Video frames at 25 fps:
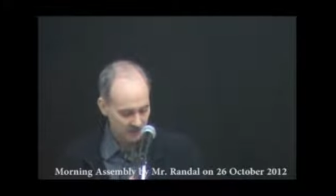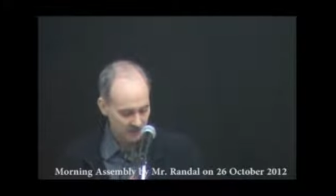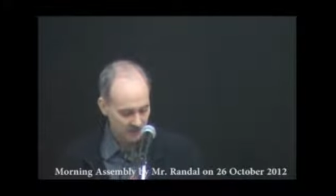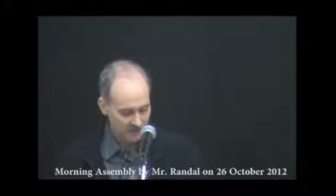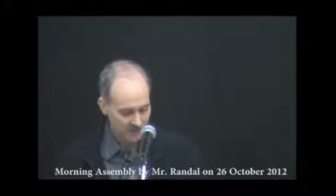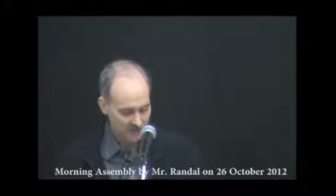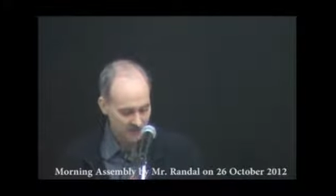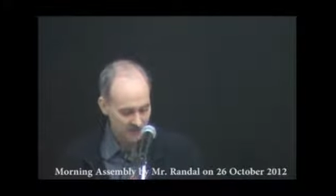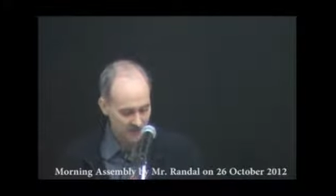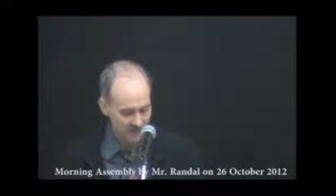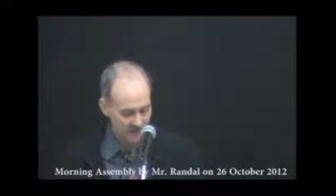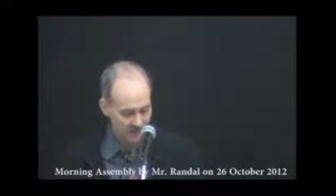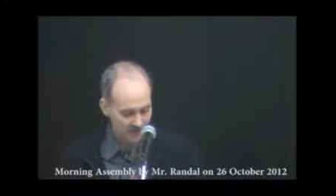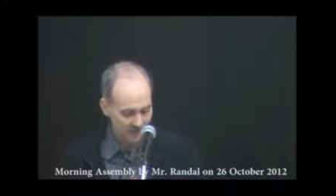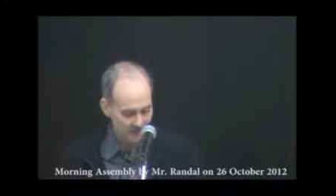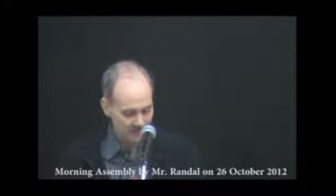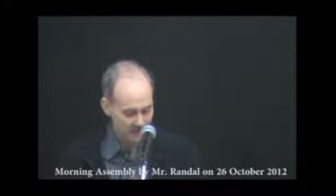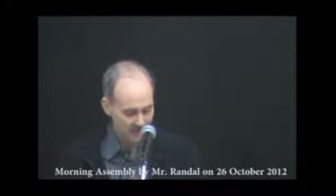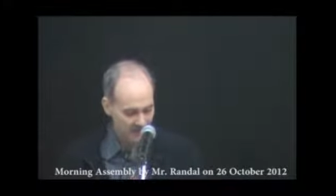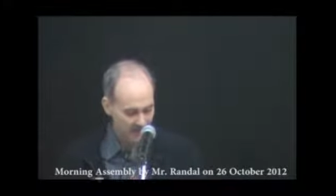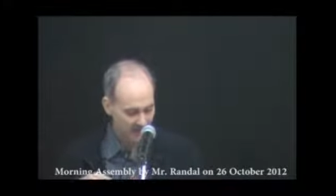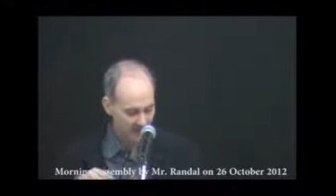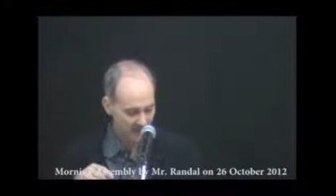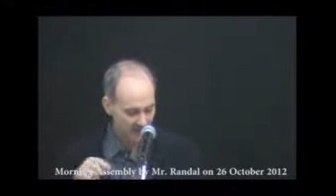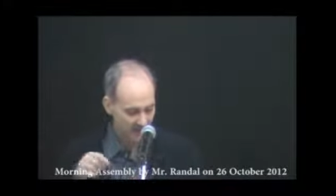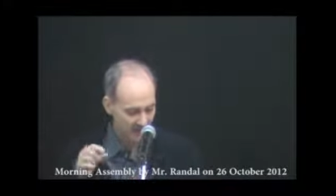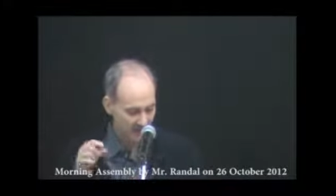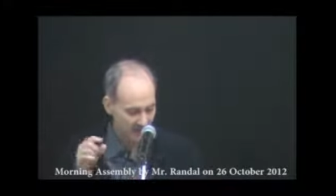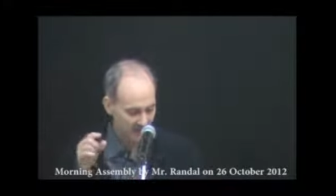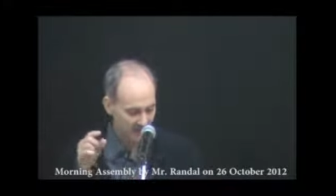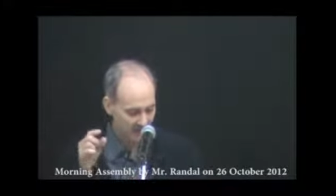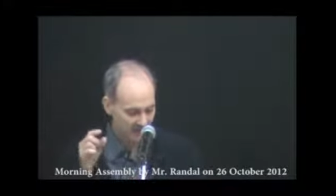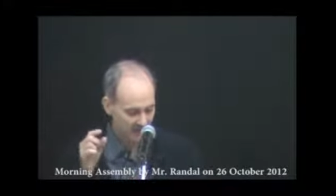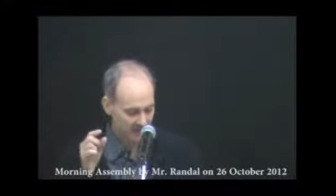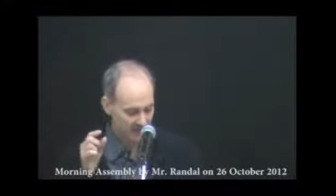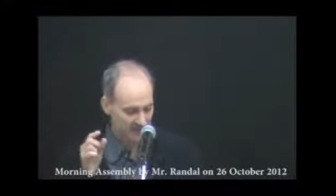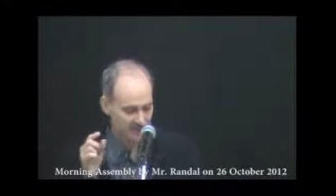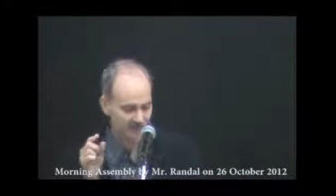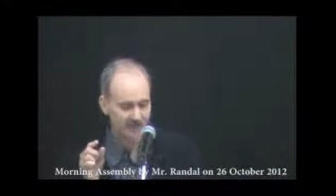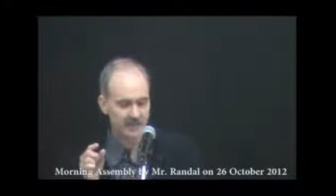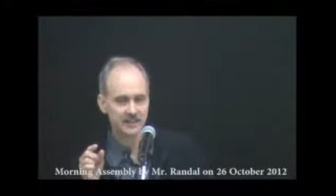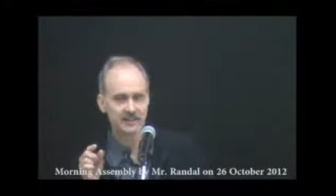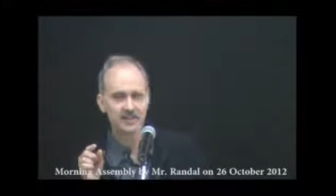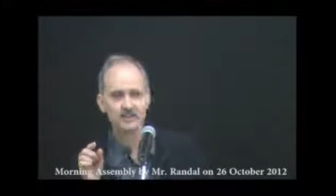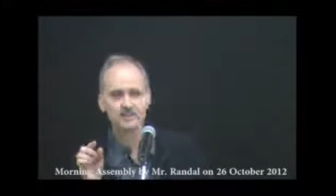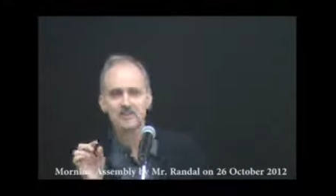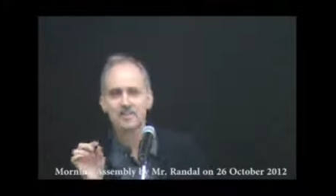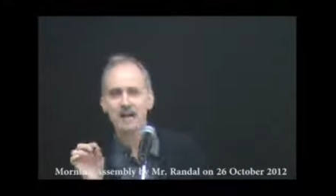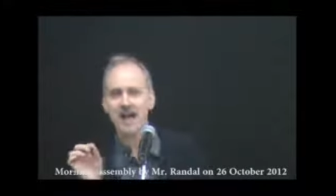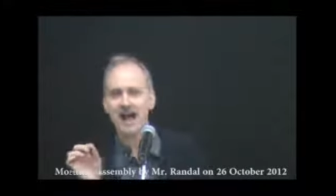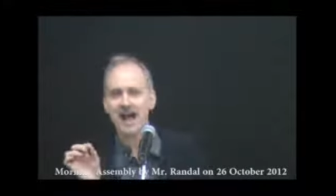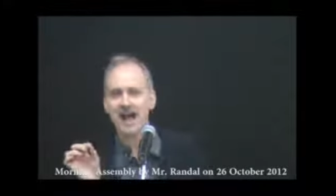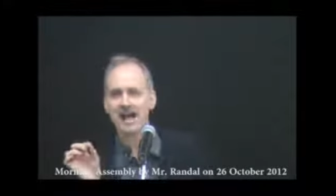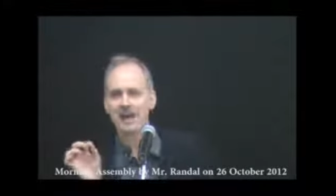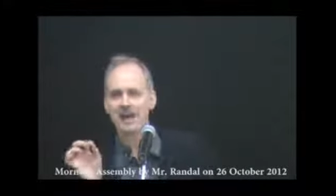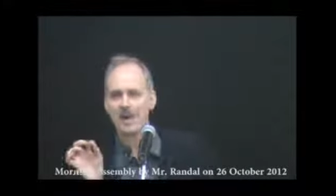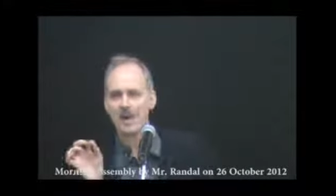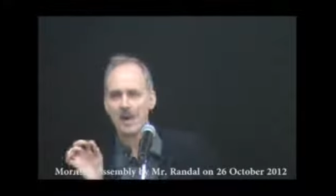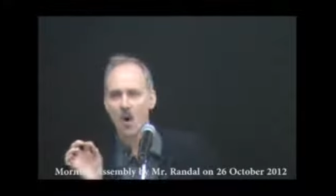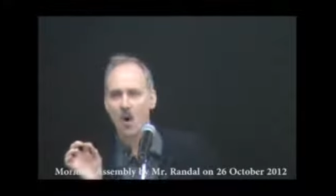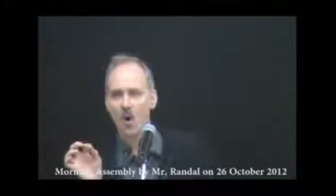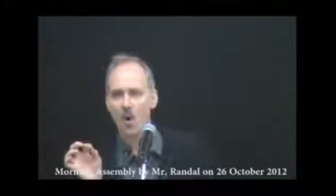It says that this man